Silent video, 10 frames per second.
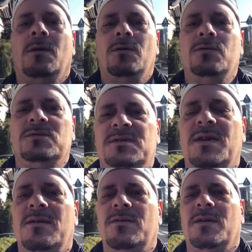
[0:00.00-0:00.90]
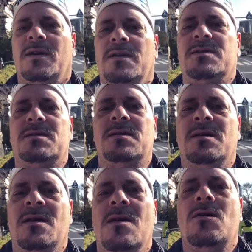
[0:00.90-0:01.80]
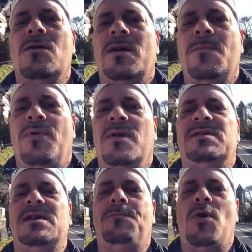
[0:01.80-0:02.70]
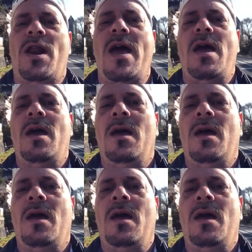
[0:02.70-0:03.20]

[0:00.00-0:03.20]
Who's saying goodnight? Oh, goodnight, Polly. See you, Polly.